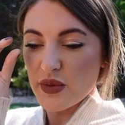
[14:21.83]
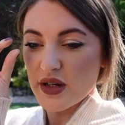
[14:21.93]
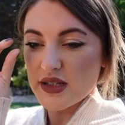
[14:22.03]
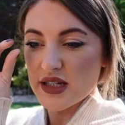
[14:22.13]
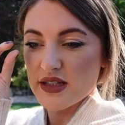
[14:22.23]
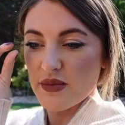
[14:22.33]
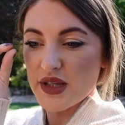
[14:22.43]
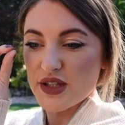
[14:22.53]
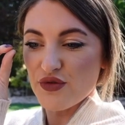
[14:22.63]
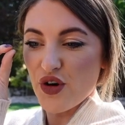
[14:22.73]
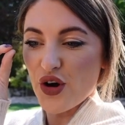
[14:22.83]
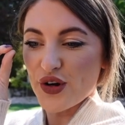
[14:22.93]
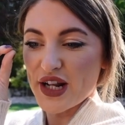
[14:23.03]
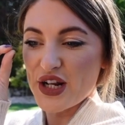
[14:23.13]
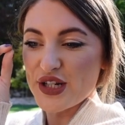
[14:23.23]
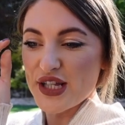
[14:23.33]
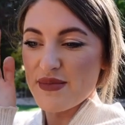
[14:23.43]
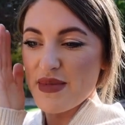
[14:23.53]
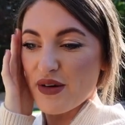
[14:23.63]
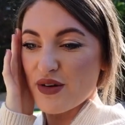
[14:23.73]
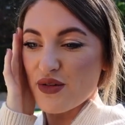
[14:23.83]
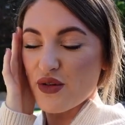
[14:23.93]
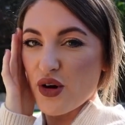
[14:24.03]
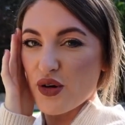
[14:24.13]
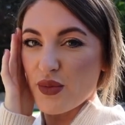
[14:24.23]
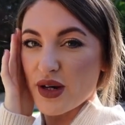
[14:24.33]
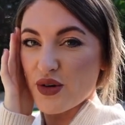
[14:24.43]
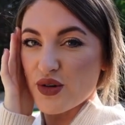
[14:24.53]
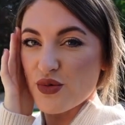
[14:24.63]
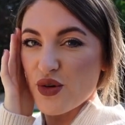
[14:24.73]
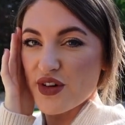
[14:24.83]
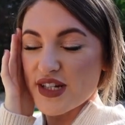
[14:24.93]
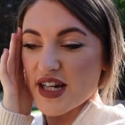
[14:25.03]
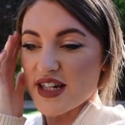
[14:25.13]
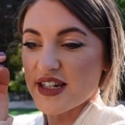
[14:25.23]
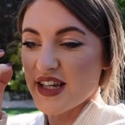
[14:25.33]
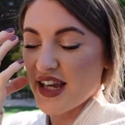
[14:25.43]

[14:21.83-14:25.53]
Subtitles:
And I was like, something's wrong. And I looked in the mirror and thought, oh my God, what have I done?